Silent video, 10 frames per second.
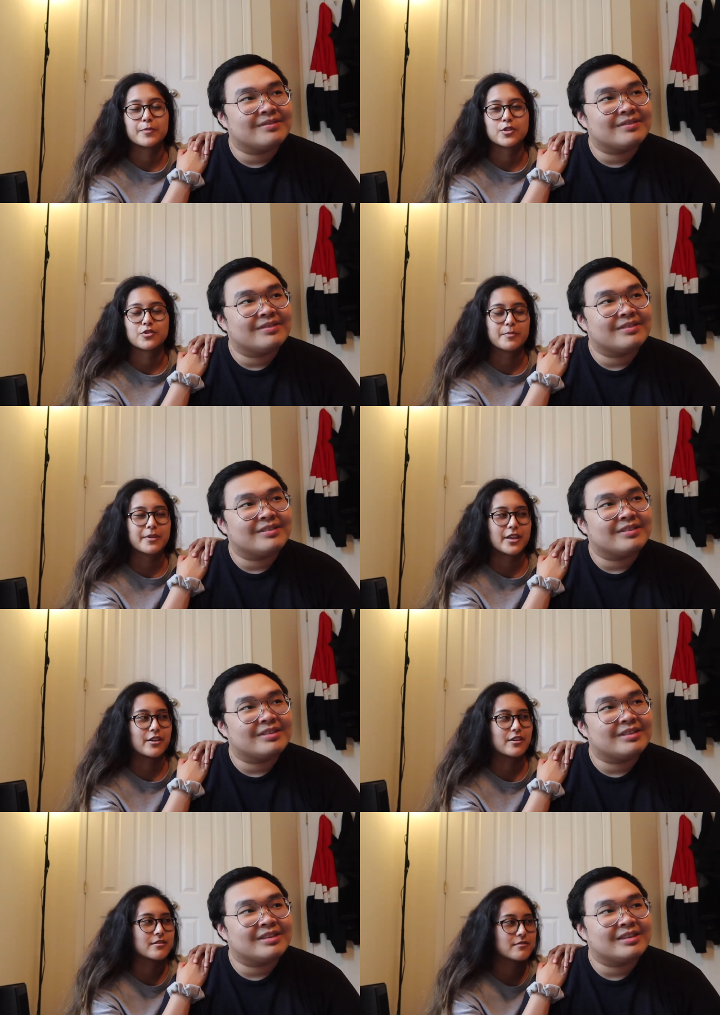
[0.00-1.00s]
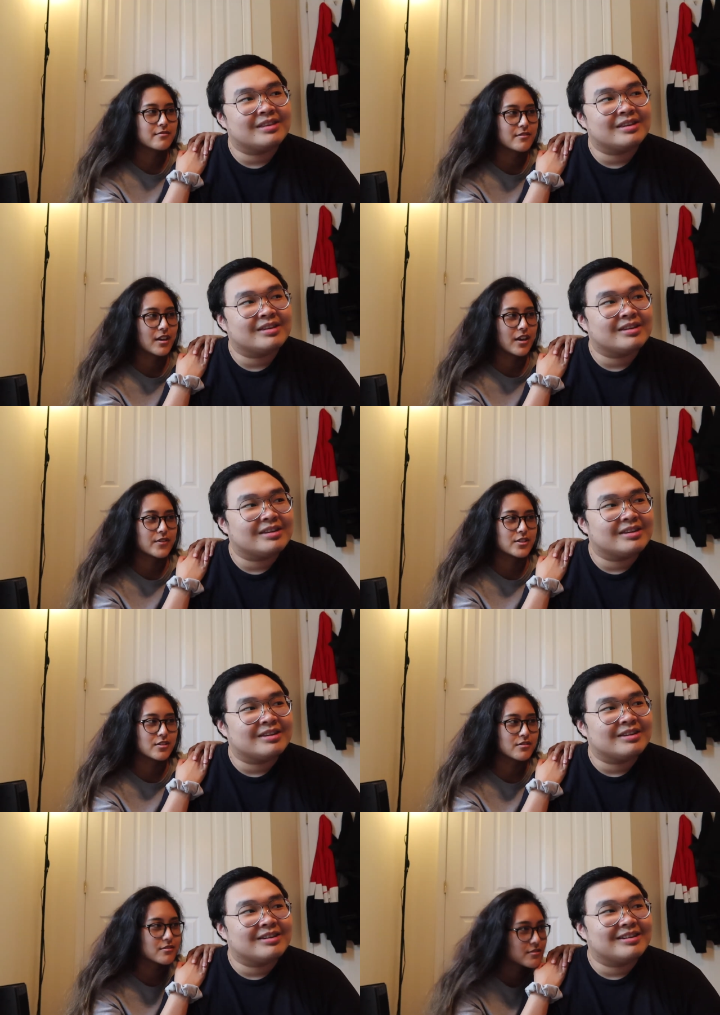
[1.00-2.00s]
Speaker 1: been streaming, haven't
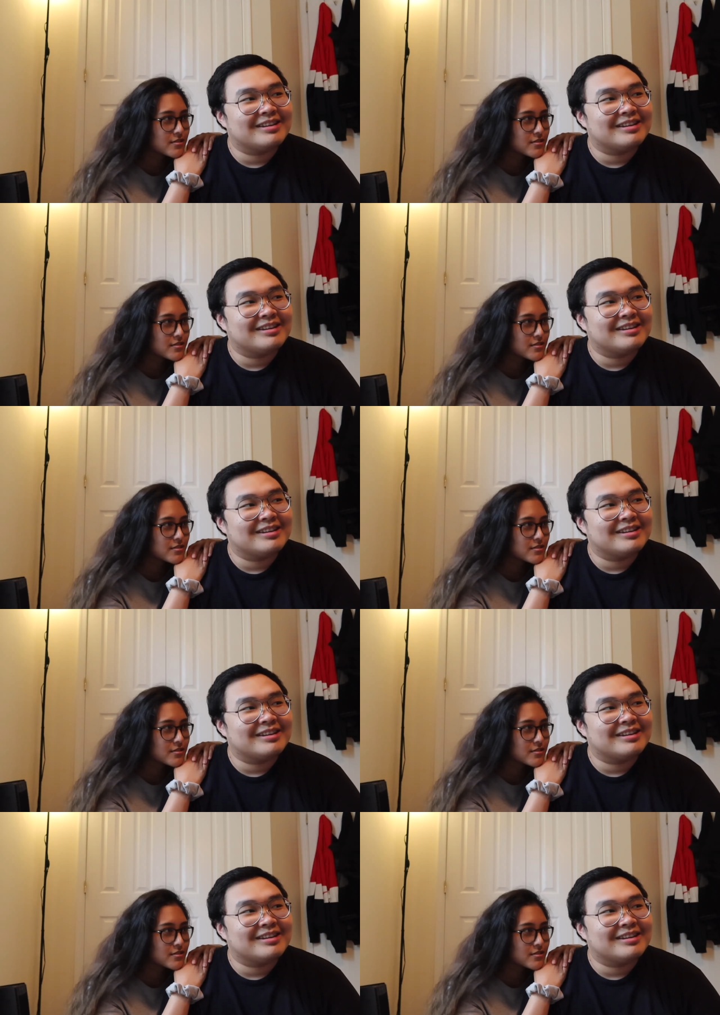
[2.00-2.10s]
you?